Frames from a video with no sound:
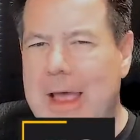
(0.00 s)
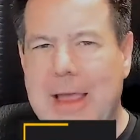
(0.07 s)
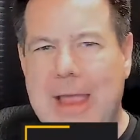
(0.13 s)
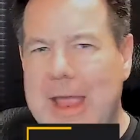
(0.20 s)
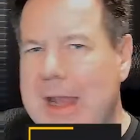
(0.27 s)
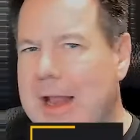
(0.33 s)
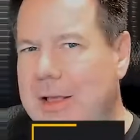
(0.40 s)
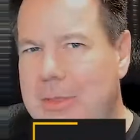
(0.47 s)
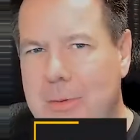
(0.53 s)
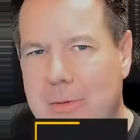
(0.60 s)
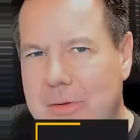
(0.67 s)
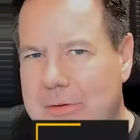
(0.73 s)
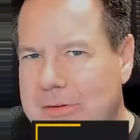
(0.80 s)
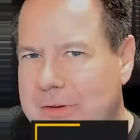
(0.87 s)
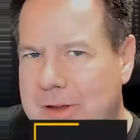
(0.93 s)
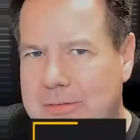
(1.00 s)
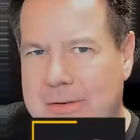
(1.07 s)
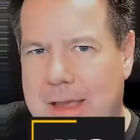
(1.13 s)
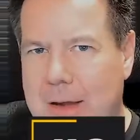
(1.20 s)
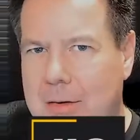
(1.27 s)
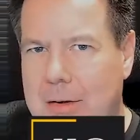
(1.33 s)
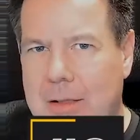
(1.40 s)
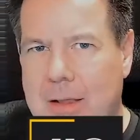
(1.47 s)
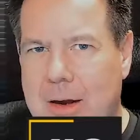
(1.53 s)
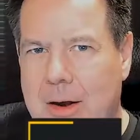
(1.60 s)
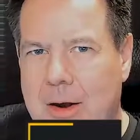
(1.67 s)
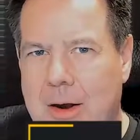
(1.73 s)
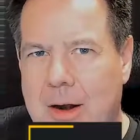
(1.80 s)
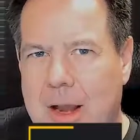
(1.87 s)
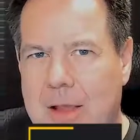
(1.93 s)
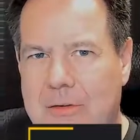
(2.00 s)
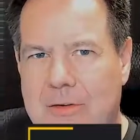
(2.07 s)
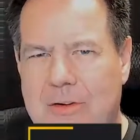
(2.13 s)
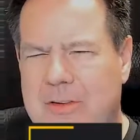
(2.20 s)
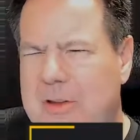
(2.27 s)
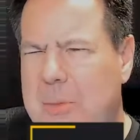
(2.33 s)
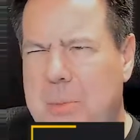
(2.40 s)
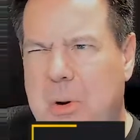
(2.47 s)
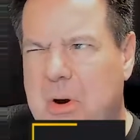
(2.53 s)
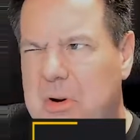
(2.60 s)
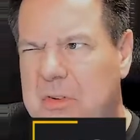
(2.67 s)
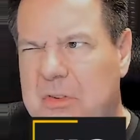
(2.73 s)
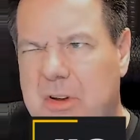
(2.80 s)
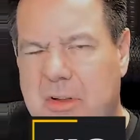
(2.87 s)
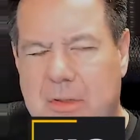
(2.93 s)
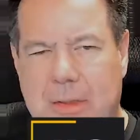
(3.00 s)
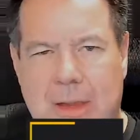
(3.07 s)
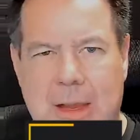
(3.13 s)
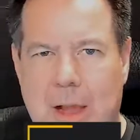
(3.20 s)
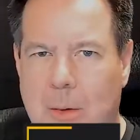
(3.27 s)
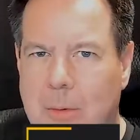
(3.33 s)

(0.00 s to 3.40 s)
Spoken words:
Again, I threw this stuff out there as just a personal thing.